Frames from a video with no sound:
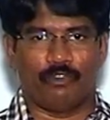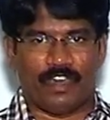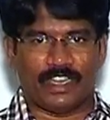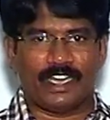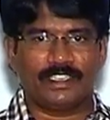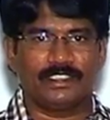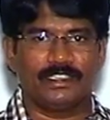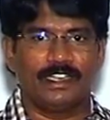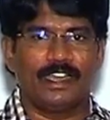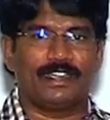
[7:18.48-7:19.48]
So for
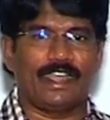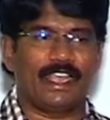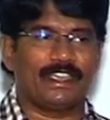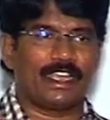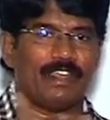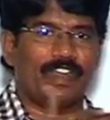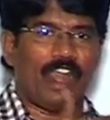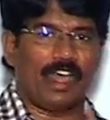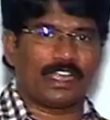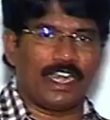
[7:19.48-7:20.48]
that, take the
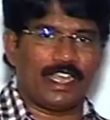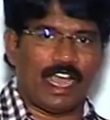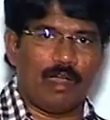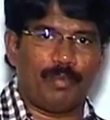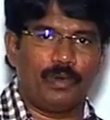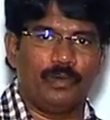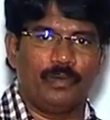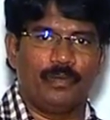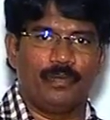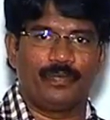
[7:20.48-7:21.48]
given organic
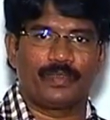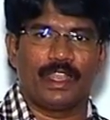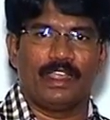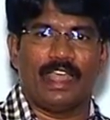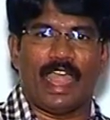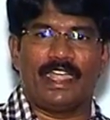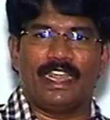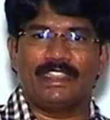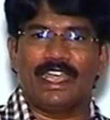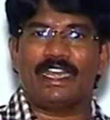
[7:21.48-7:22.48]
compound
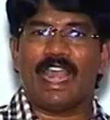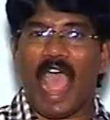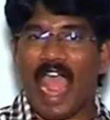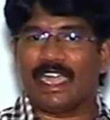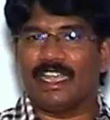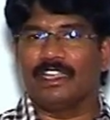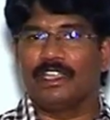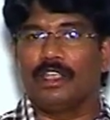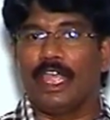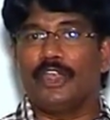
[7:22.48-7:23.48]
and then
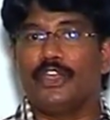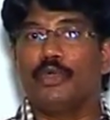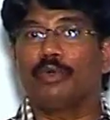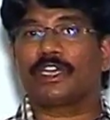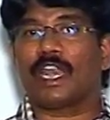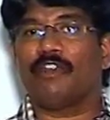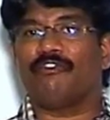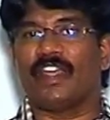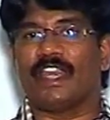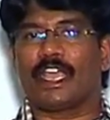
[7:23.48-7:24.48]
add a
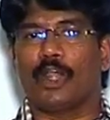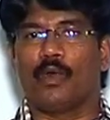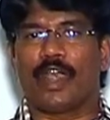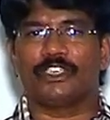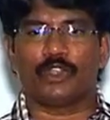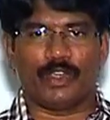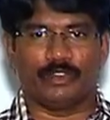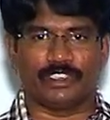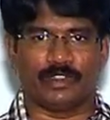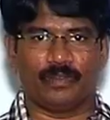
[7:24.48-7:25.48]
neutral ferric chloride
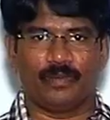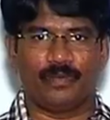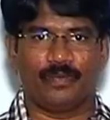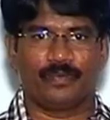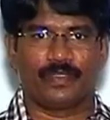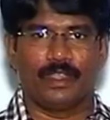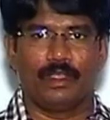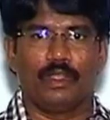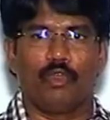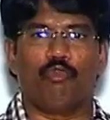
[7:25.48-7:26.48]
solution.
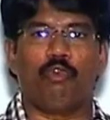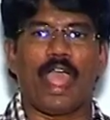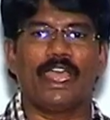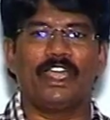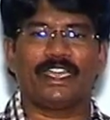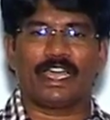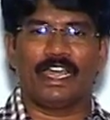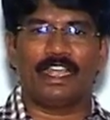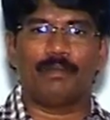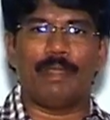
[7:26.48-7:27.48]
Violet
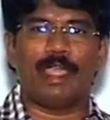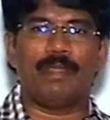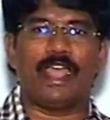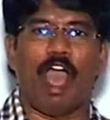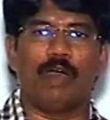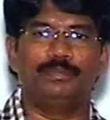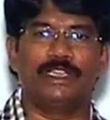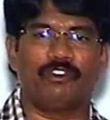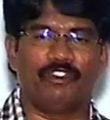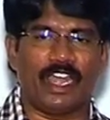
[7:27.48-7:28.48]
color may be
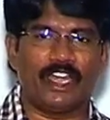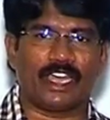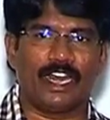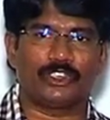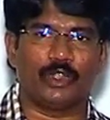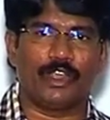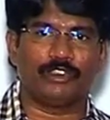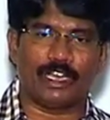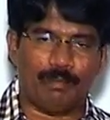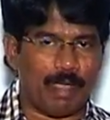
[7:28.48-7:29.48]
observed, violet color
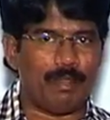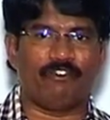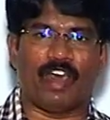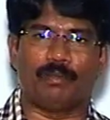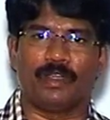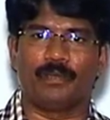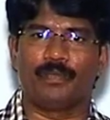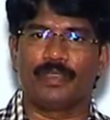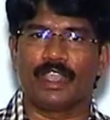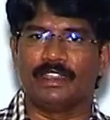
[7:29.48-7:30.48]
solution may be
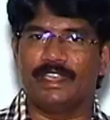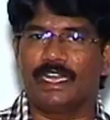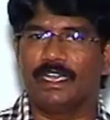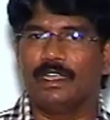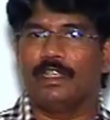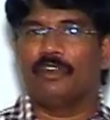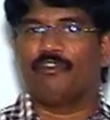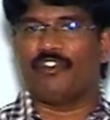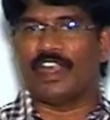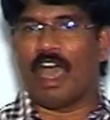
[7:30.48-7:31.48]
formed. Then
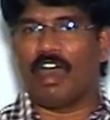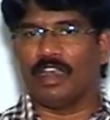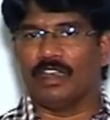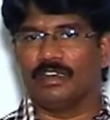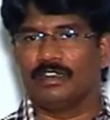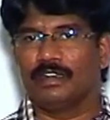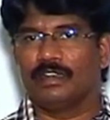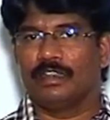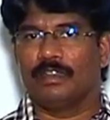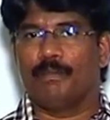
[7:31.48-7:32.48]

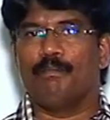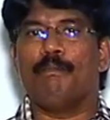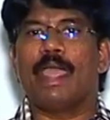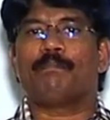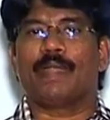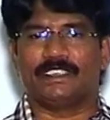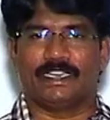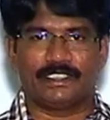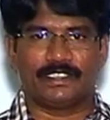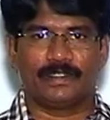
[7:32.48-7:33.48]
phenol may
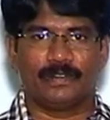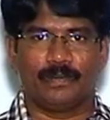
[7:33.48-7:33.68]
present.